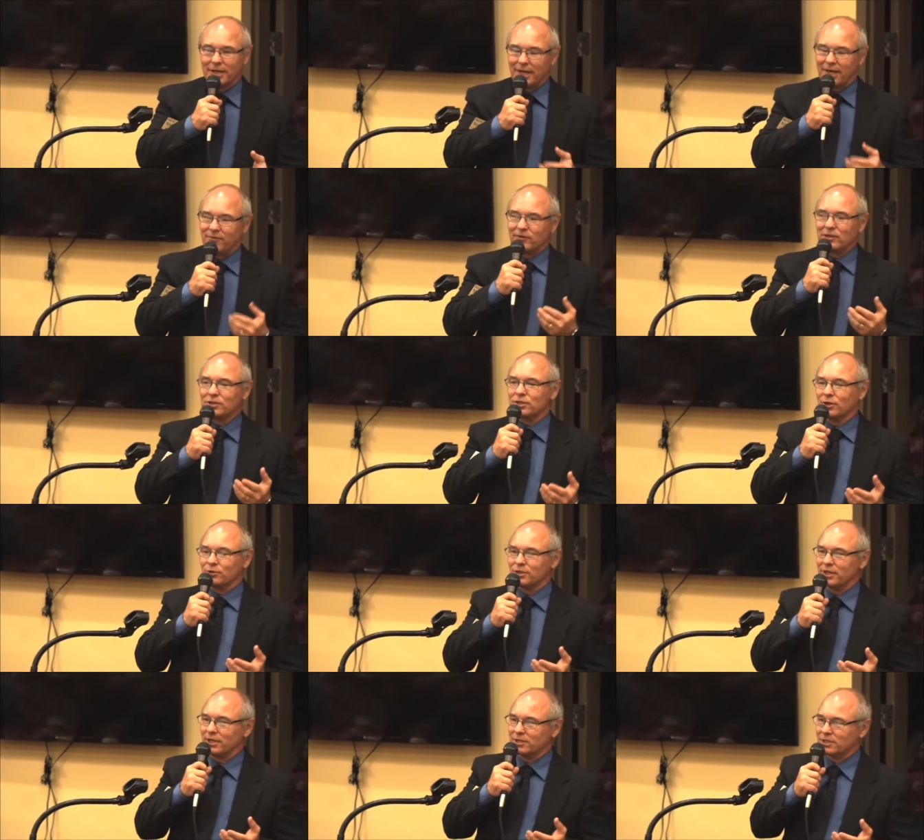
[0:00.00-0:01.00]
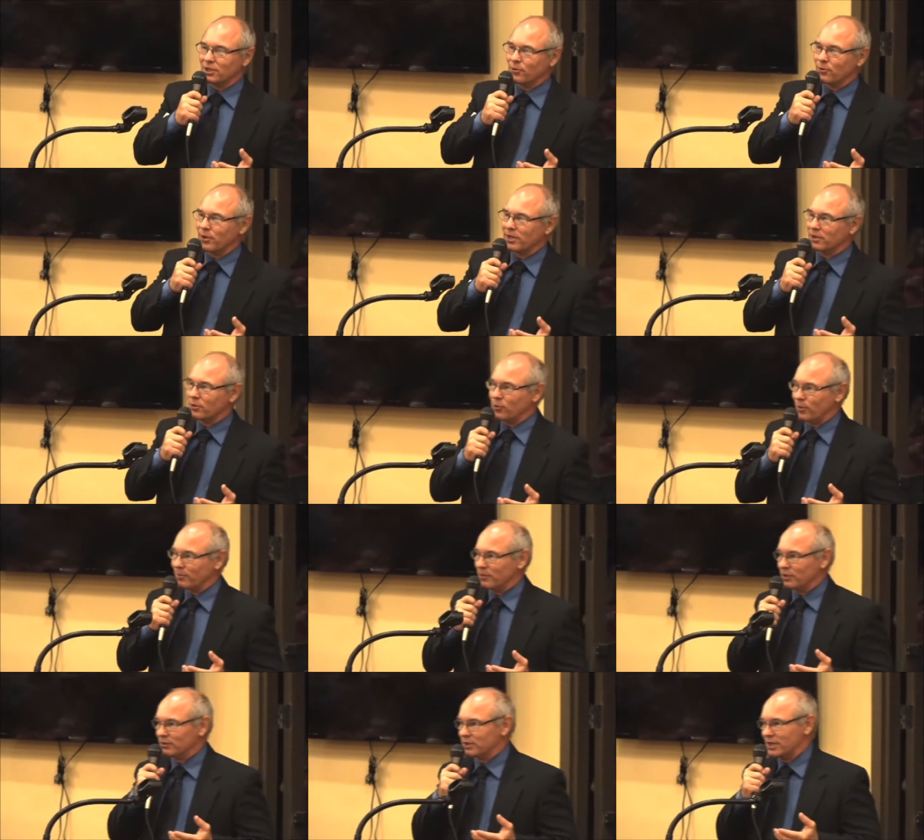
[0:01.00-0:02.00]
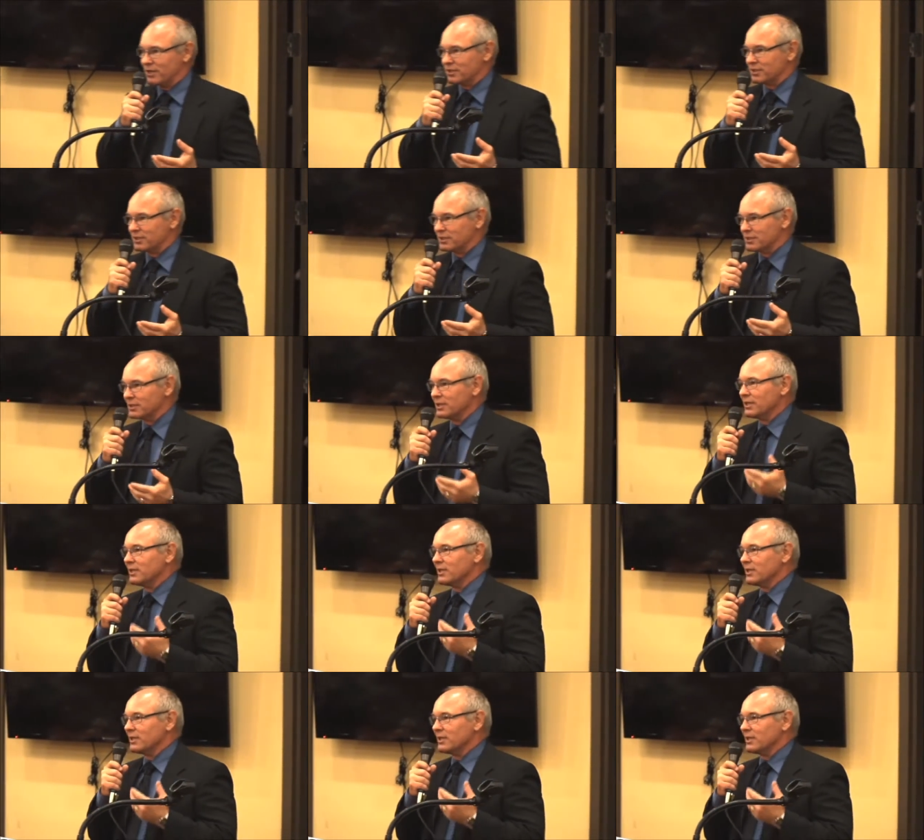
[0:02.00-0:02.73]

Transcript: I have an associate's degree in criminal justice,